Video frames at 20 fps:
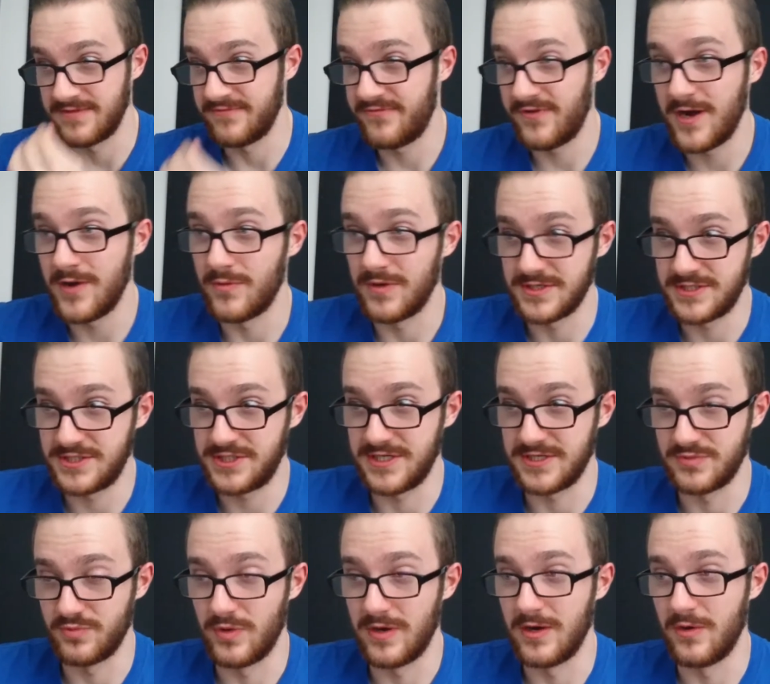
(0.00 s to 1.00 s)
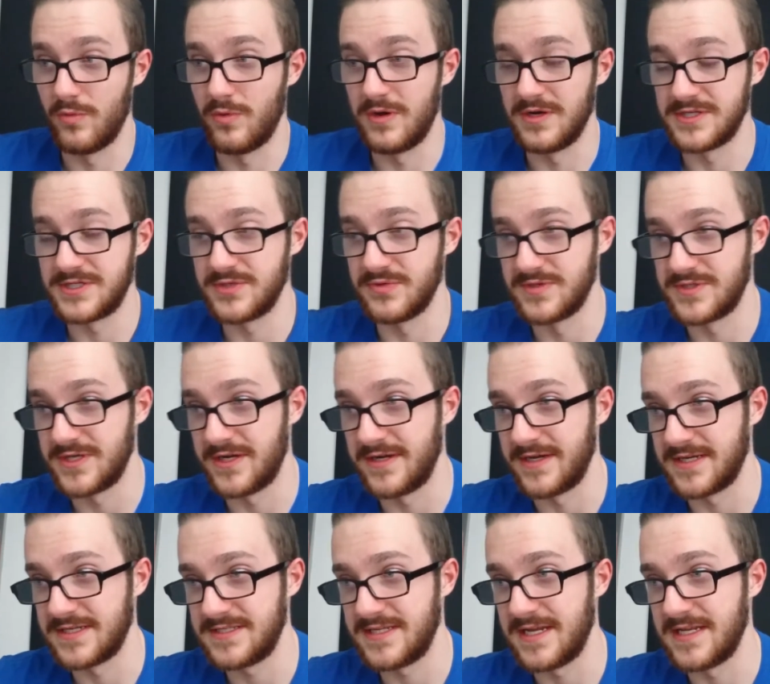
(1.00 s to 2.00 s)
And Firewatch as well was to a
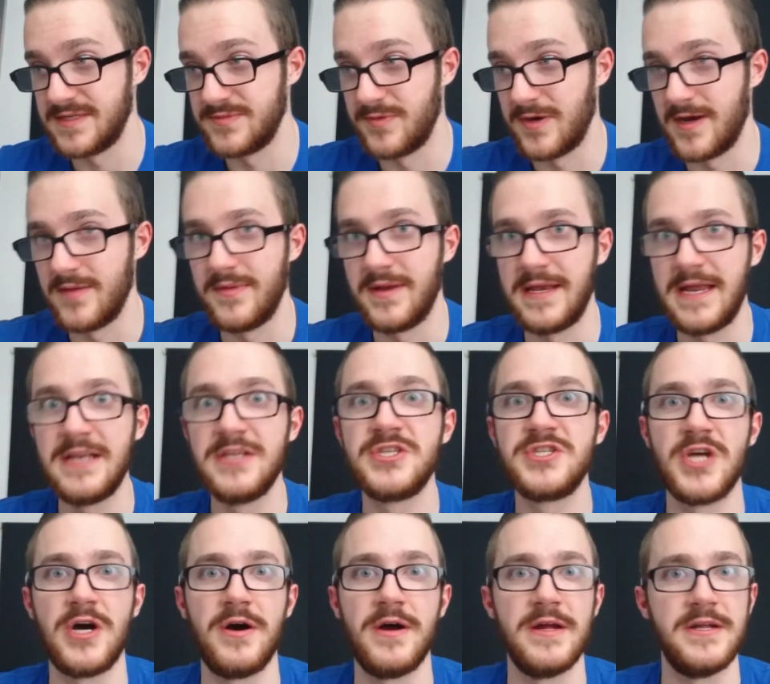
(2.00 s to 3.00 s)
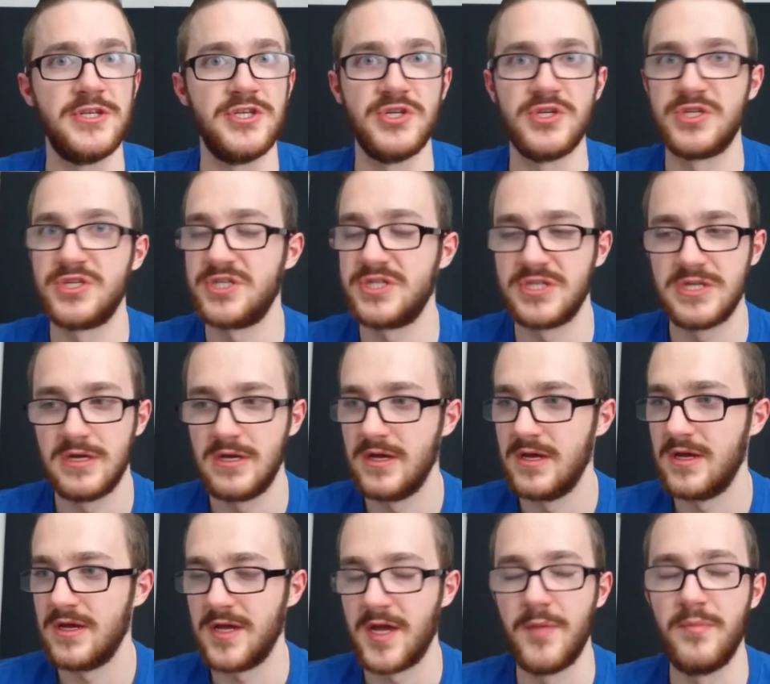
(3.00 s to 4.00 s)
certain extent, but I mean, Inside just
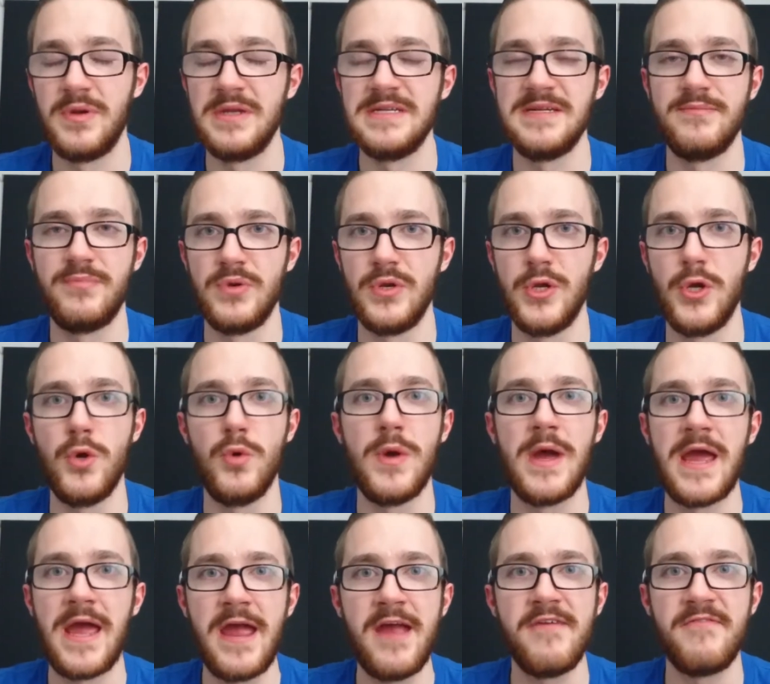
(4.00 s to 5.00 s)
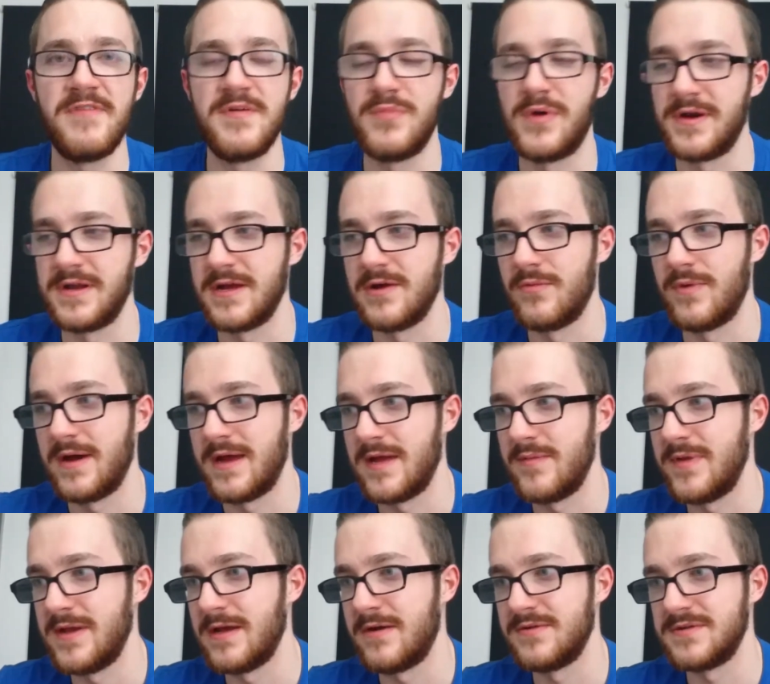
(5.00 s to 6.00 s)
completely blew everybody away.
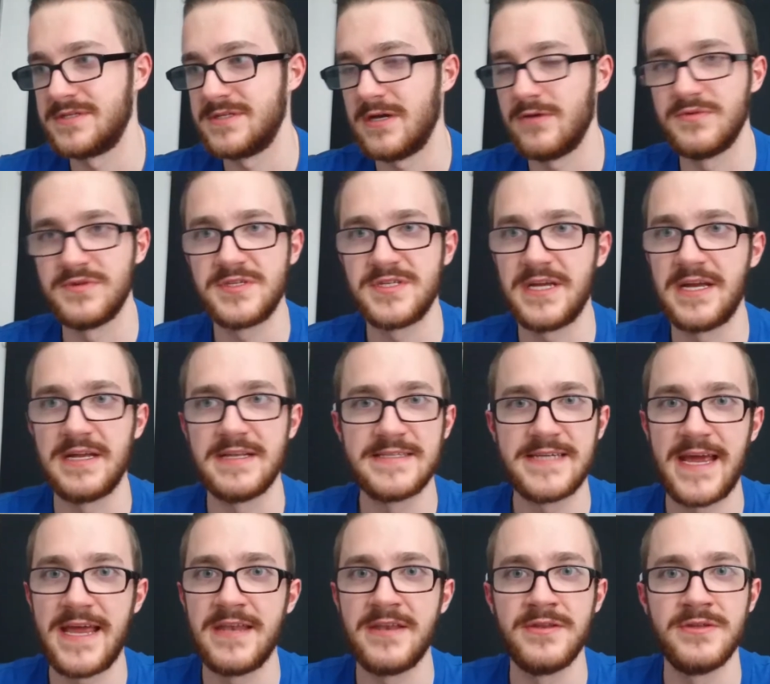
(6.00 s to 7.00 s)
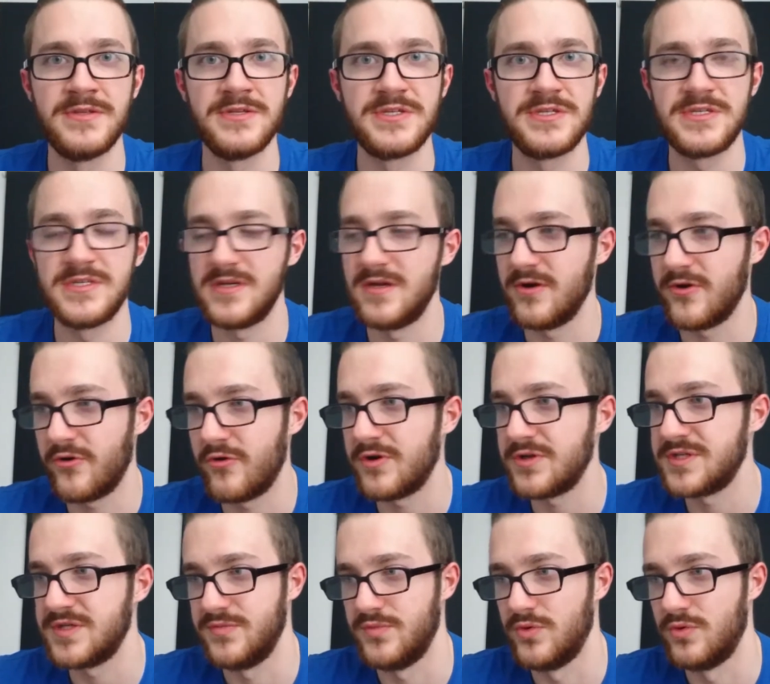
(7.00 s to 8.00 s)
I mean, I was, I was seeing tens
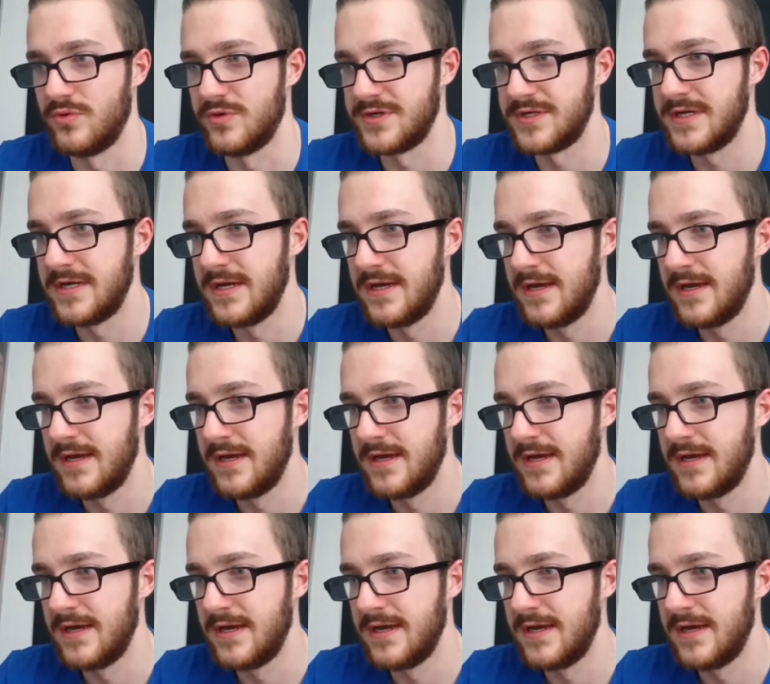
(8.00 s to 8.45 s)
across the board.